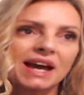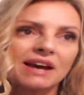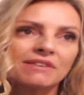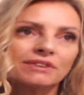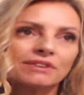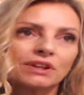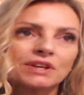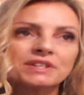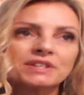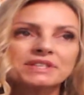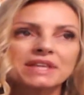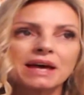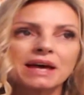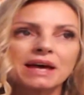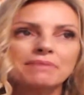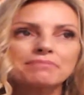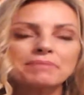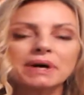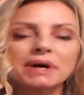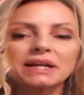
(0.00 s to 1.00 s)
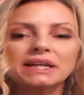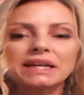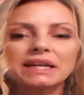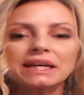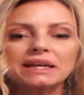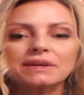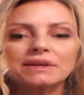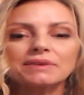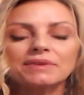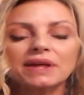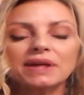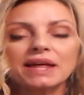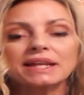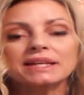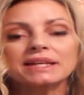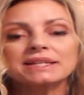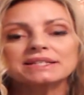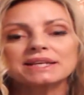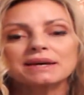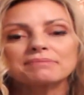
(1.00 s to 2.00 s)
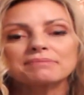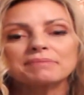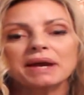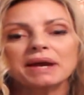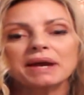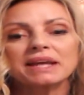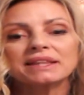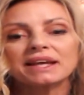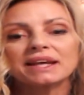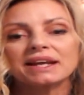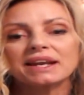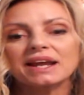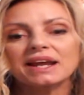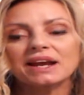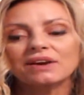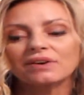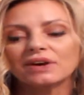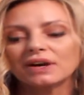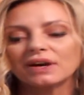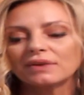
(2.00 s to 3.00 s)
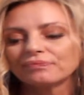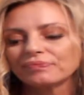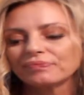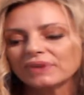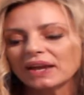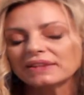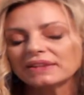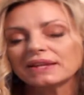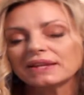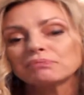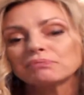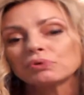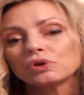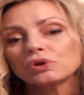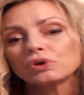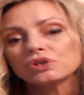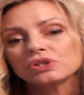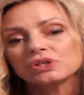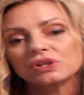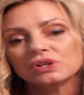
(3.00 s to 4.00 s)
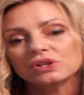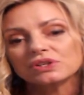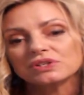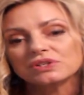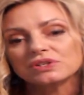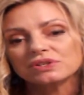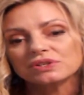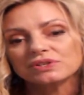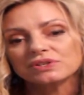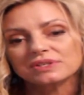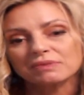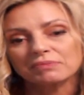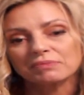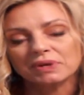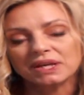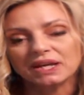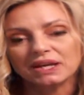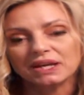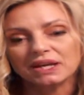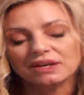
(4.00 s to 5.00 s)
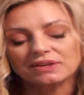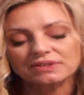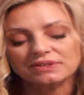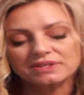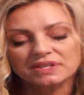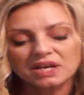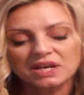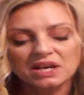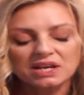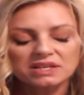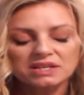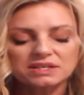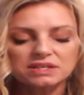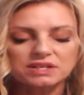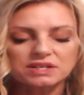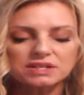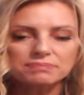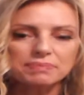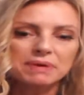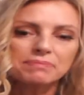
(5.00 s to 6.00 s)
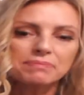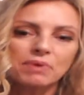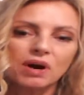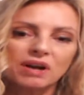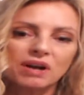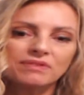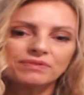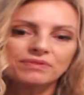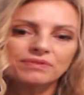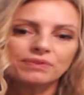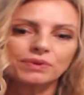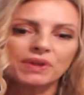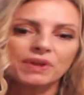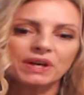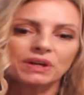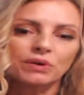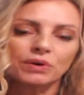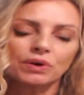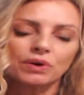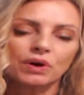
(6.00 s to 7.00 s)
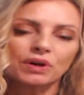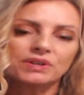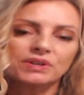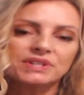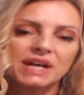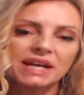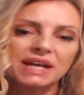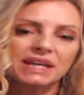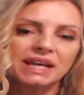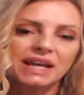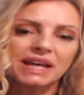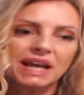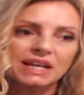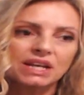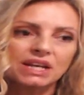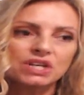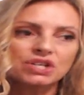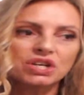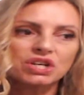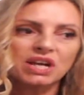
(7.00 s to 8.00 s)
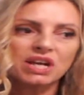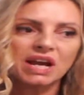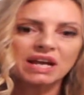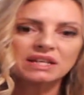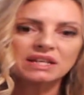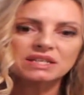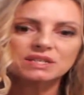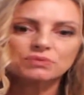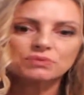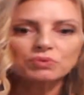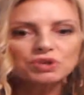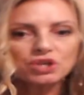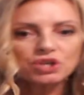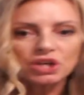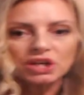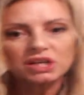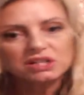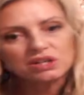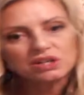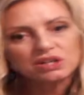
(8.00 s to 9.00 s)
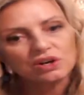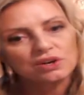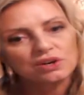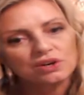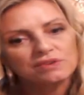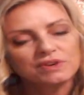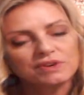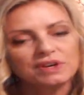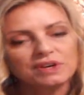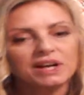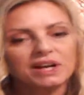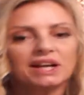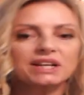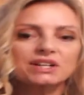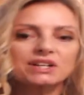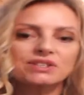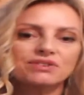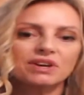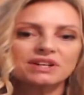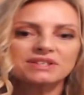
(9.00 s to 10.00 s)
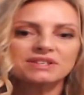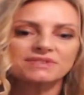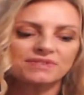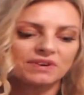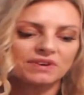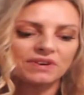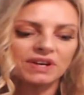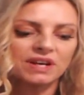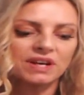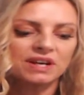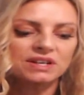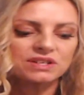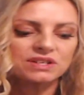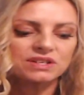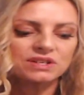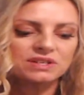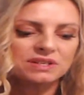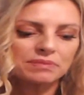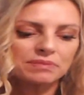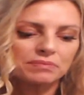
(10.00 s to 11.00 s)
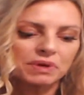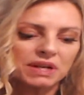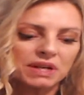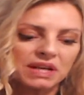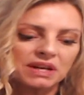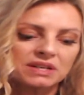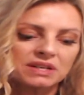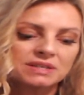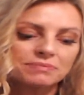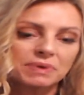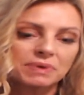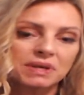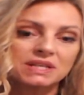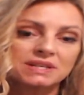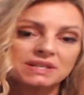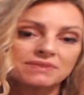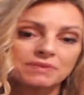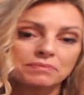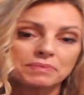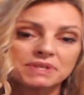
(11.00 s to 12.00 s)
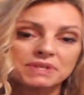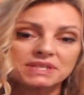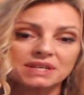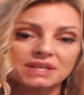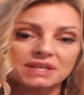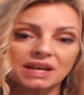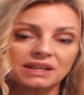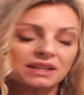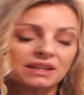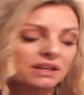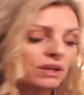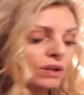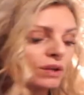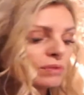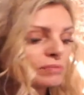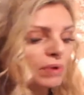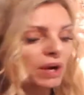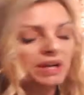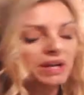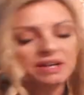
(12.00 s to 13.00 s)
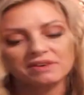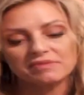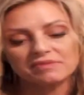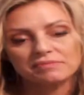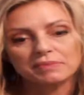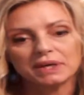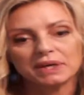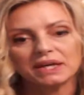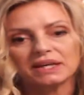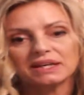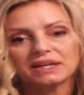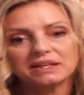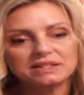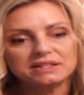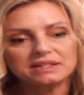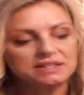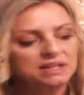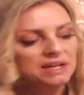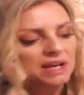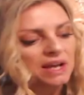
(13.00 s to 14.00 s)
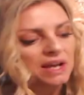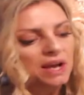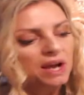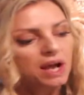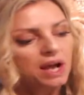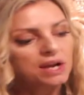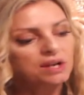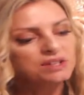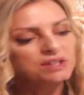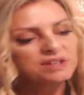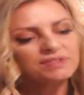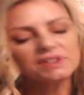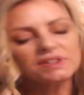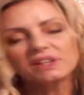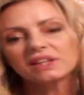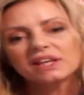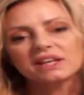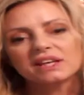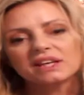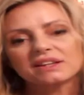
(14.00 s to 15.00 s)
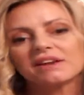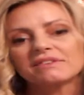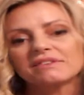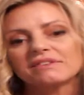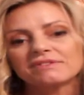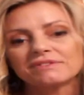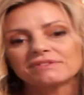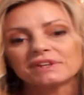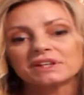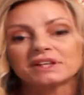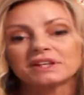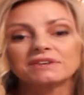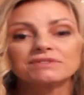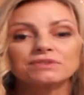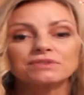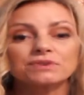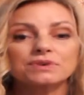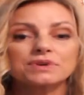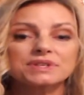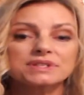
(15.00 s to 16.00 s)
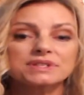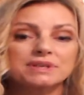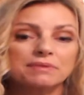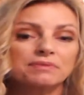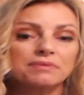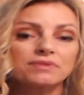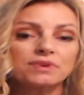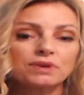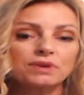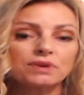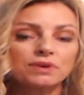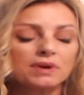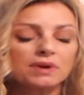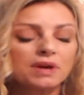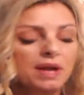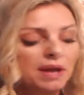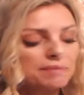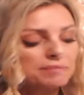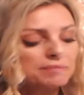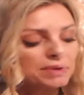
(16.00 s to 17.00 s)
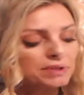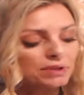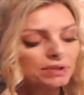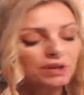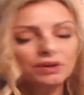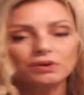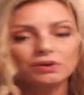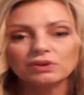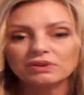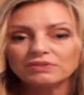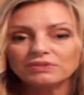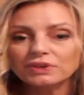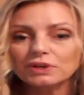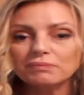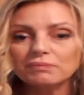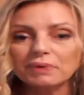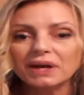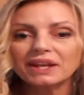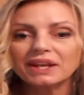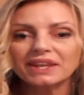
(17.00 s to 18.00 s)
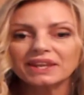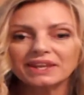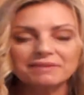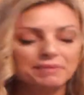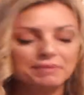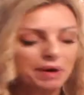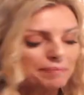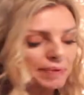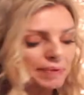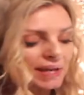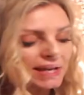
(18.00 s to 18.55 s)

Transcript: lost that money and made that error, and they push it on to somebody else. So just be mindful that you're not taking energy and swishing it over and transferring it to somebody else because of a mistake that you might have made. And I definitely get that feeling for some of you. And not all of you, but there might be a